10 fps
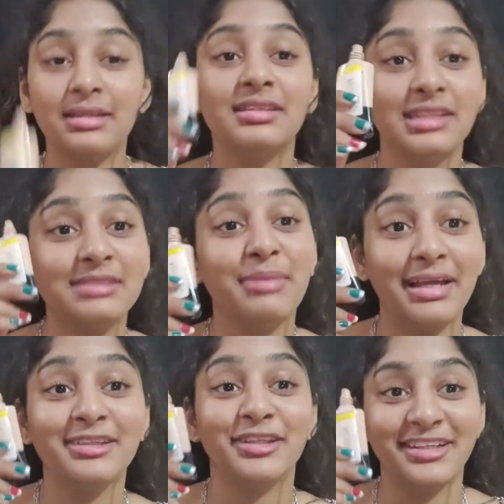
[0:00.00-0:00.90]
This is
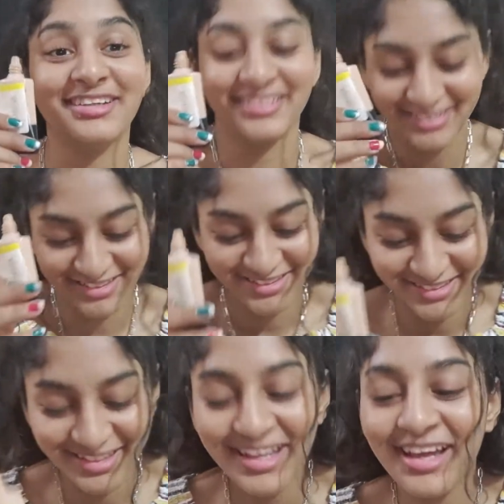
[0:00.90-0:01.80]
my shade.
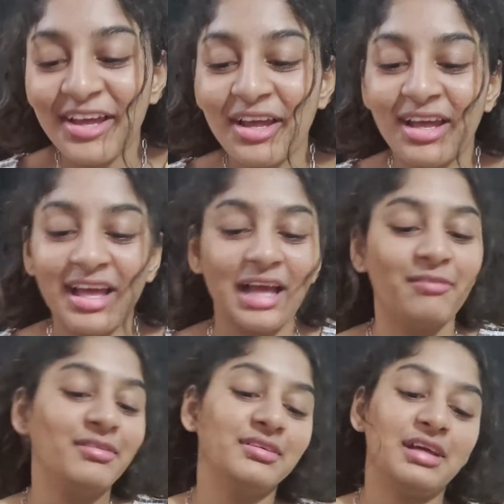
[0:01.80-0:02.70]

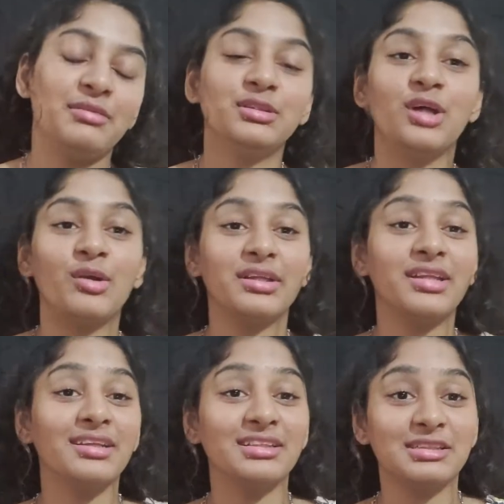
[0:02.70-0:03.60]
I was
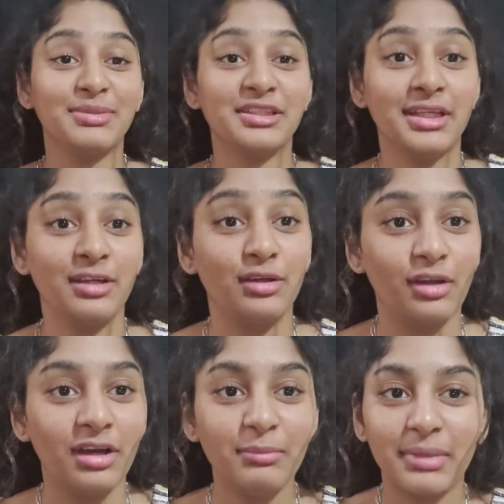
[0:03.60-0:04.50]
doubting that this is my shade or
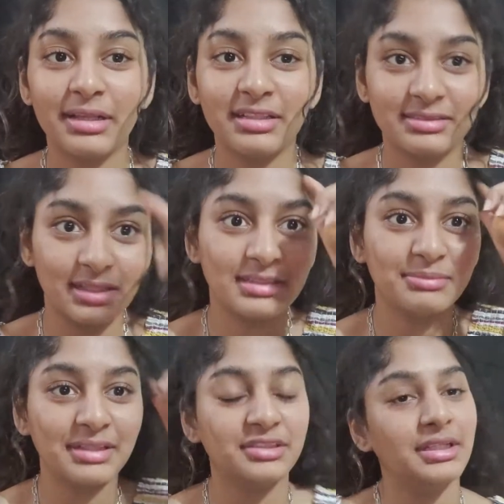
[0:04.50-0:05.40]
not, but this
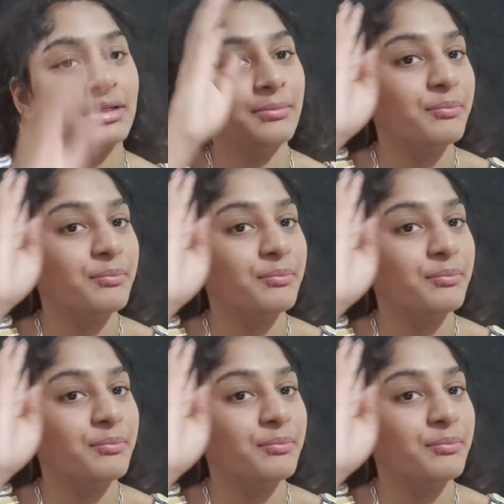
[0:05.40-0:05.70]
is my shade.